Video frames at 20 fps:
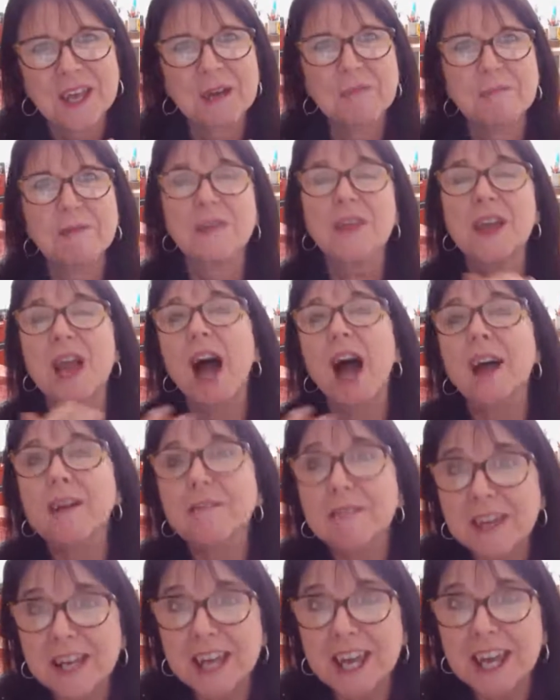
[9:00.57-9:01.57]
But the
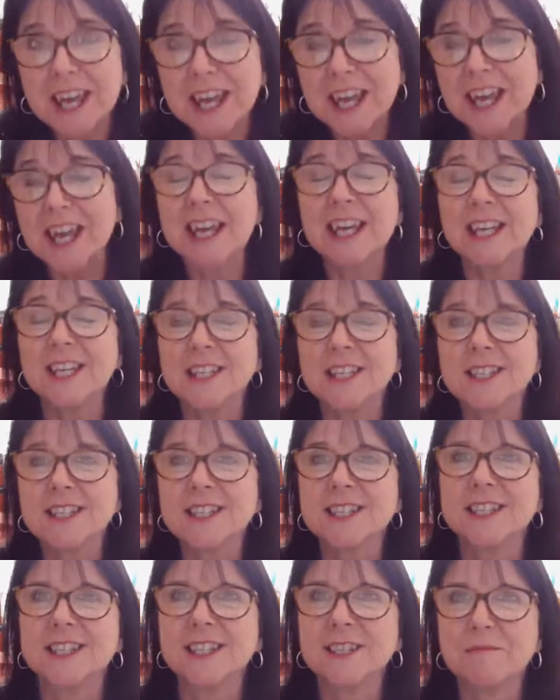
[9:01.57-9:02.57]
irony is
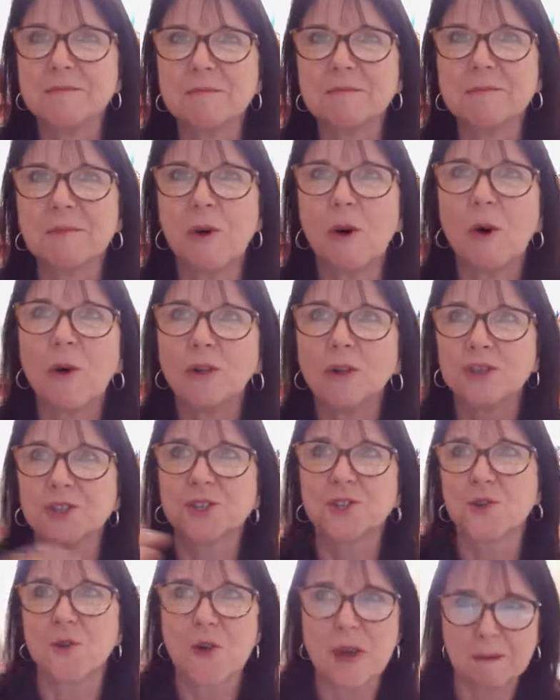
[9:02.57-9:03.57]
that all the
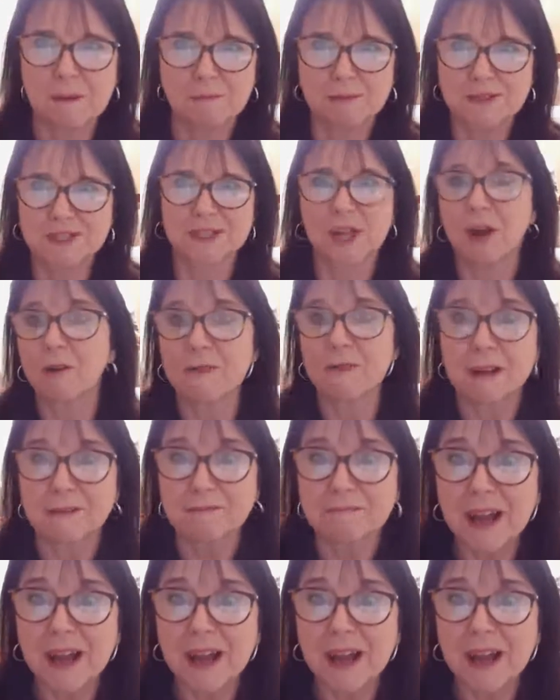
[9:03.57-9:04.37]
scripts are written